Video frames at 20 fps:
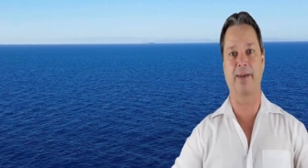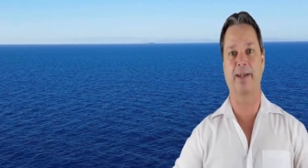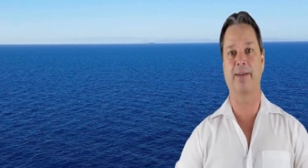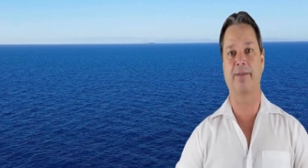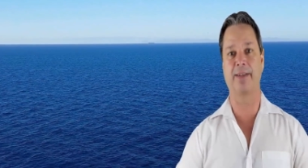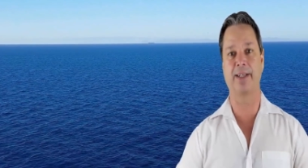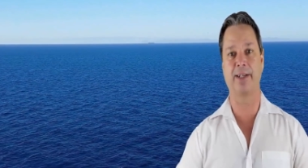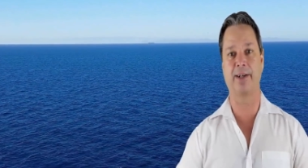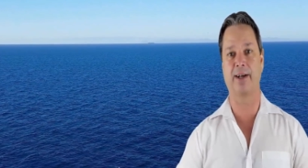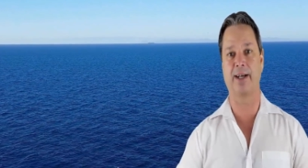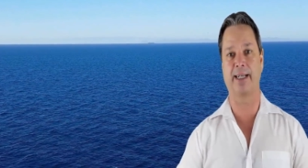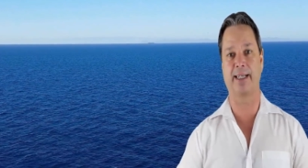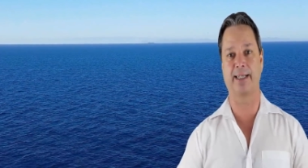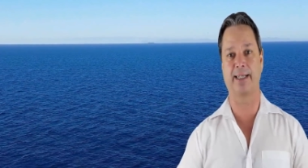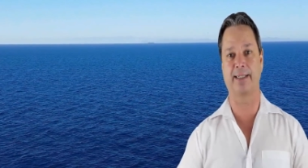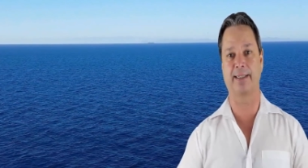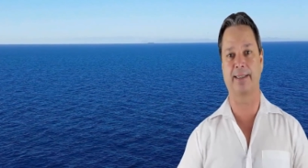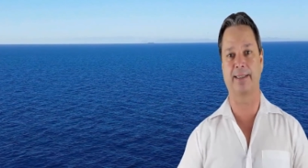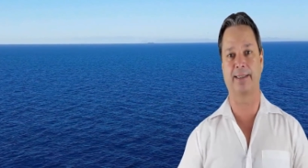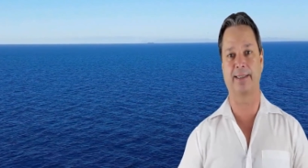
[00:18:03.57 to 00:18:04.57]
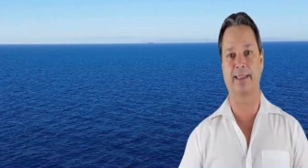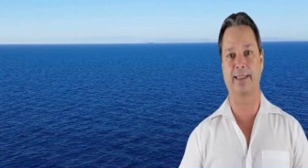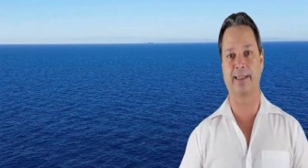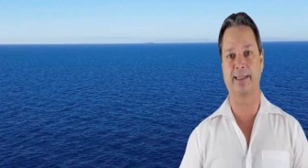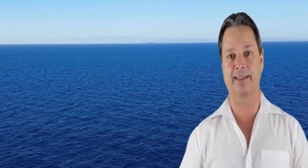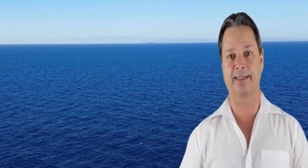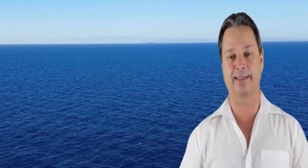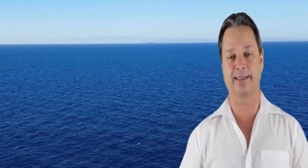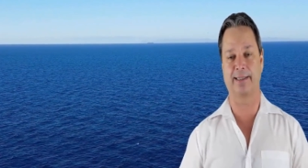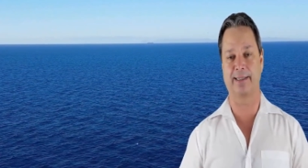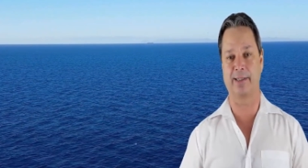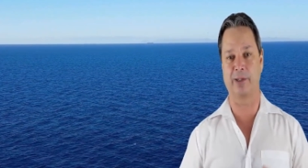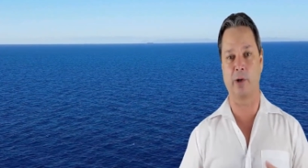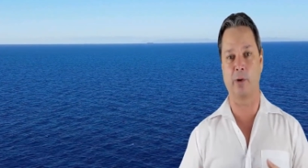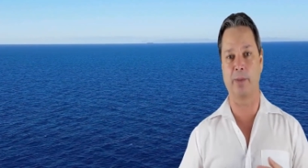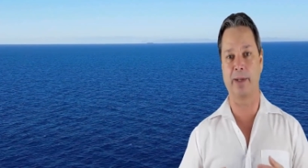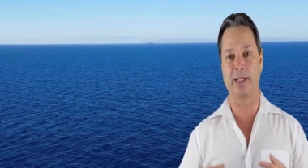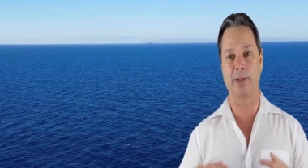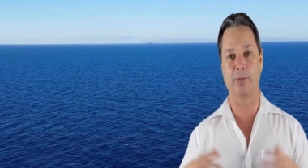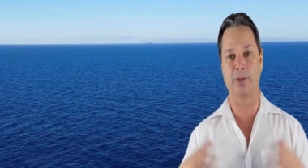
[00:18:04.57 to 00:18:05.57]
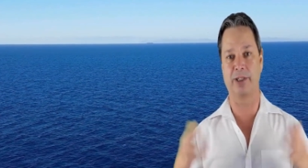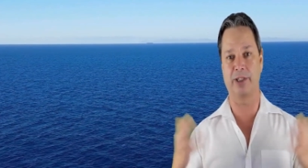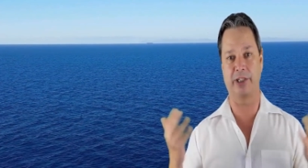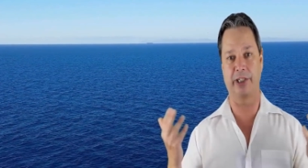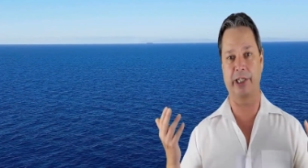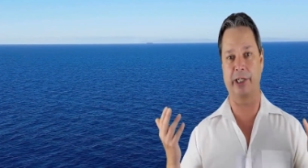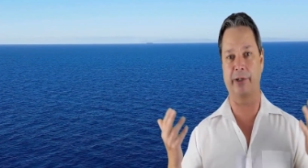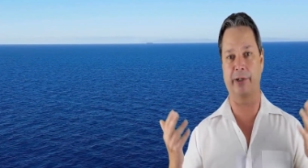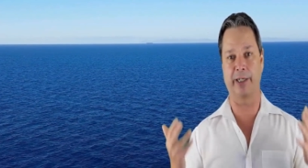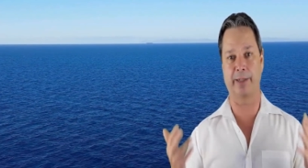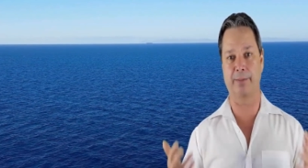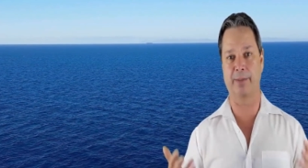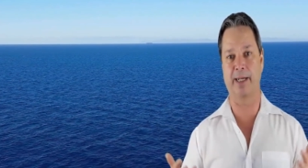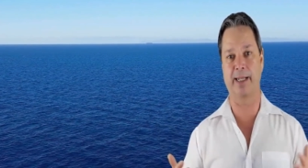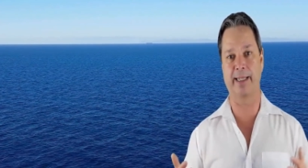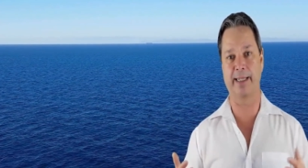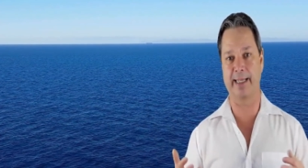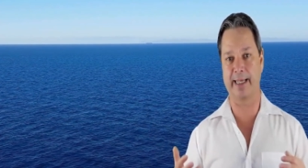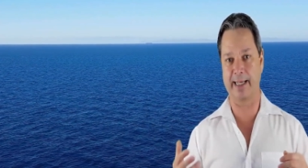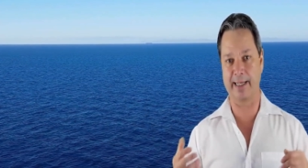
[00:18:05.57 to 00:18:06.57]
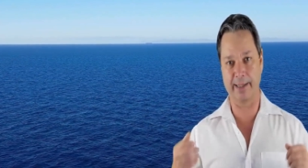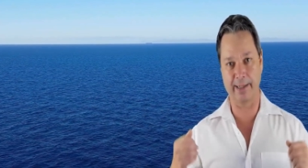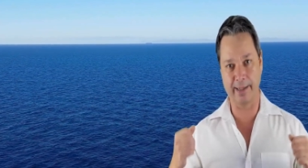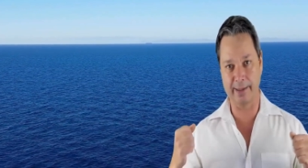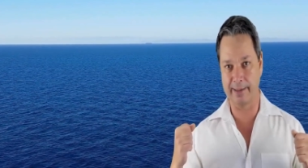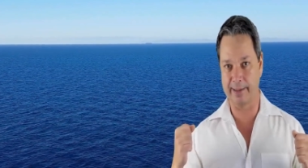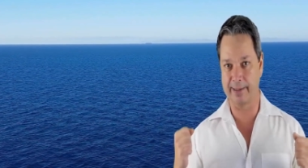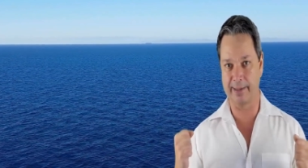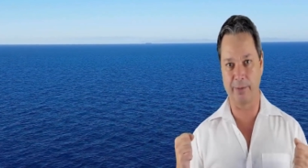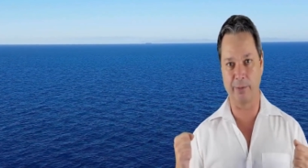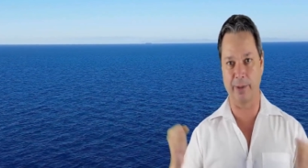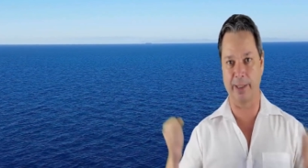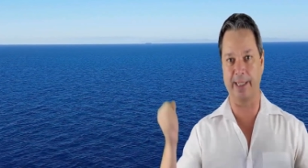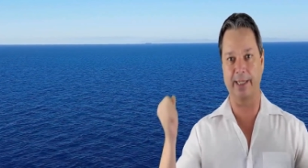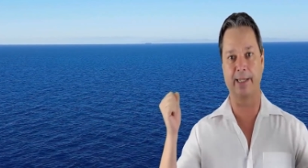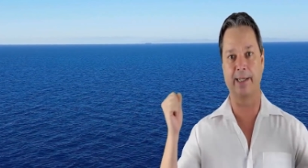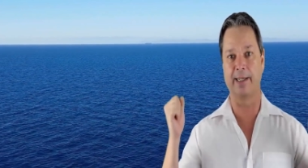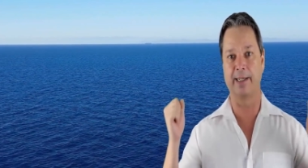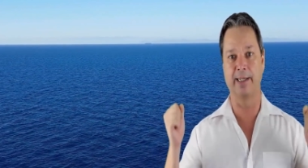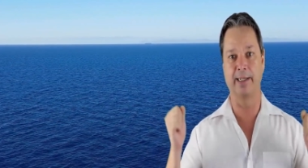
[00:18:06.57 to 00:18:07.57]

out of the audience and nobody was cheering by the end when he